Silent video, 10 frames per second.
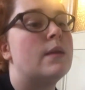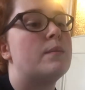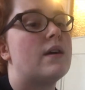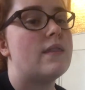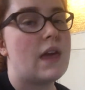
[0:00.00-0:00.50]

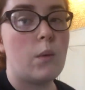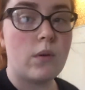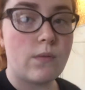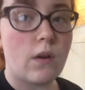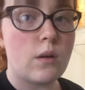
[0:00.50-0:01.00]
But they were
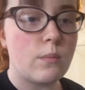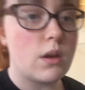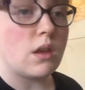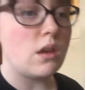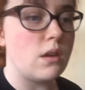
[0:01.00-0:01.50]
from
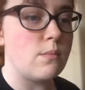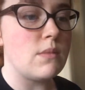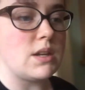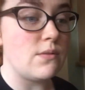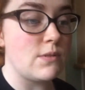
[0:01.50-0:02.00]
um,
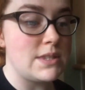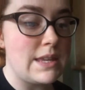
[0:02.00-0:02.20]
a different